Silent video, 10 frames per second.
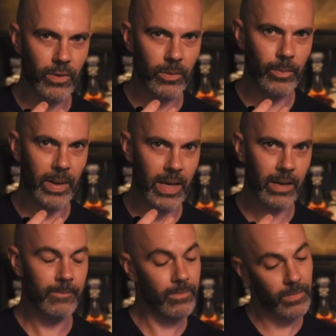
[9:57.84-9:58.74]
the peat
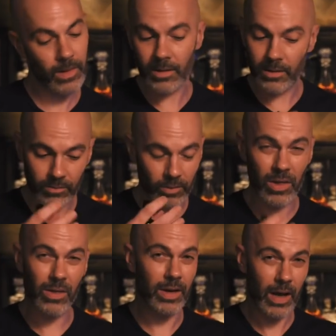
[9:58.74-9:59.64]

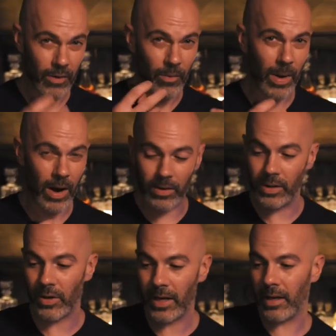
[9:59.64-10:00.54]
rather than it overpowering
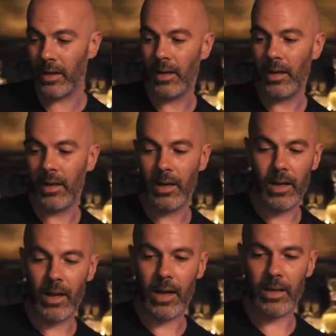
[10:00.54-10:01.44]
the drink.
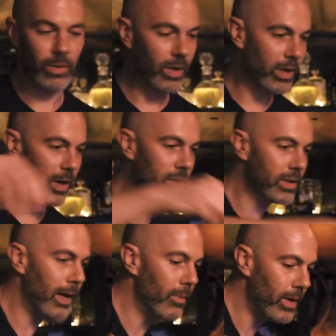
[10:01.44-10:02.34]
And then we're gonna
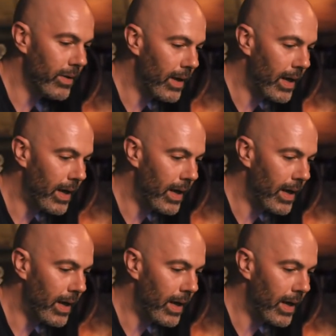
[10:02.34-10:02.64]
garnish that with